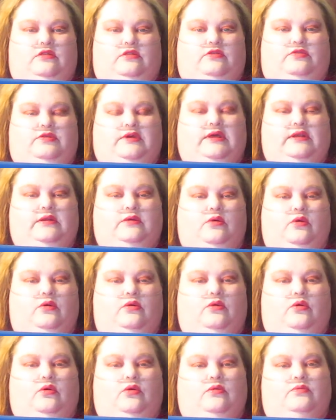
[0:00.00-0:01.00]
then
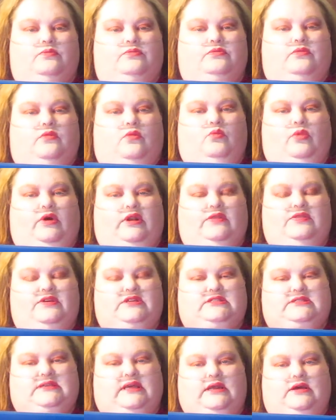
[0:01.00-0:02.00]
one of the
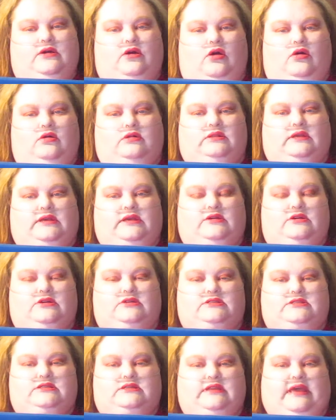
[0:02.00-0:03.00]
synagogue
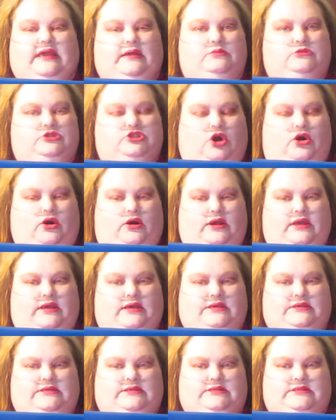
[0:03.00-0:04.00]
leaders named
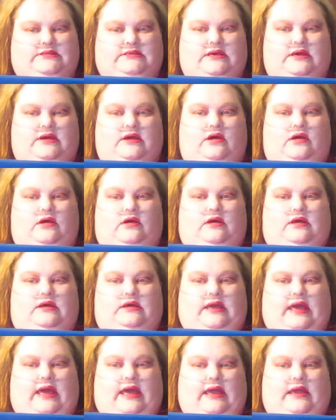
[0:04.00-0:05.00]
Jairus
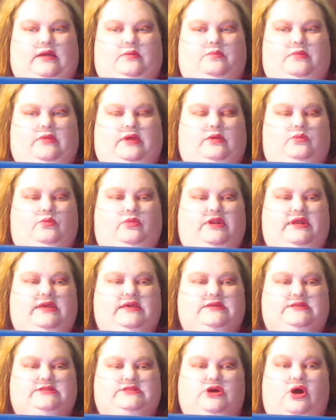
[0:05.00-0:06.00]
came, and when he
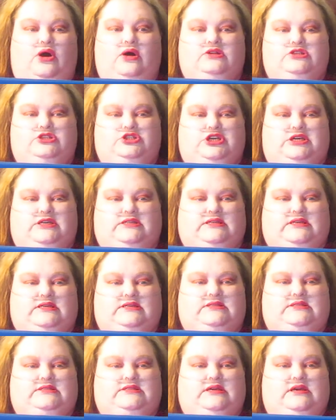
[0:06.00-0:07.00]
saw
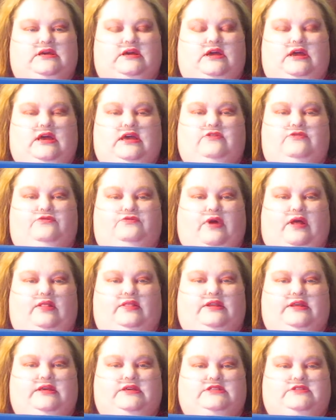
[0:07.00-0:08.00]
Jesus, he fell
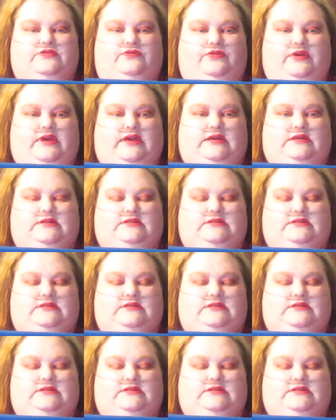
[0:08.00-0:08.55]
at his feet.